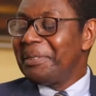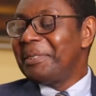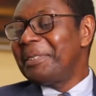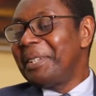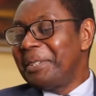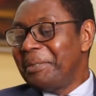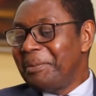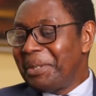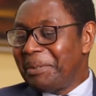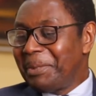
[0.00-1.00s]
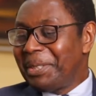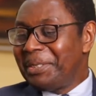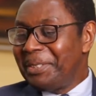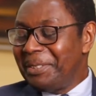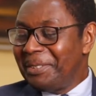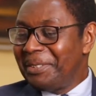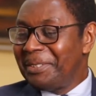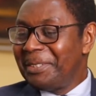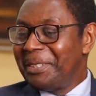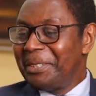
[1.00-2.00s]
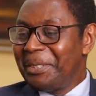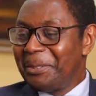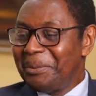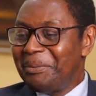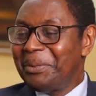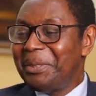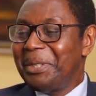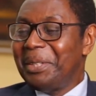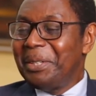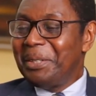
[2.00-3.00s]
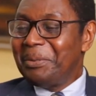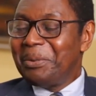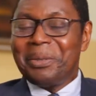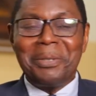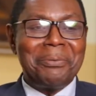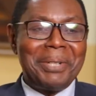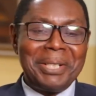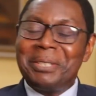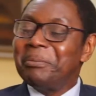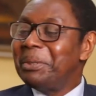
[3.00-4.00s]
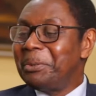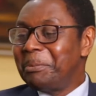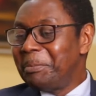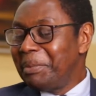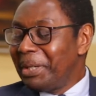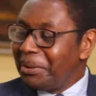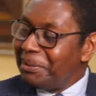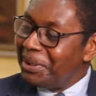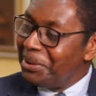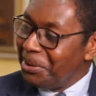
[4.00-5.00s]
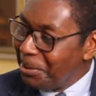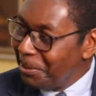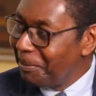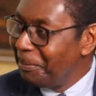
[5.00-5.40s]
Thank you very much. Thank you for inviting me to be part of this show.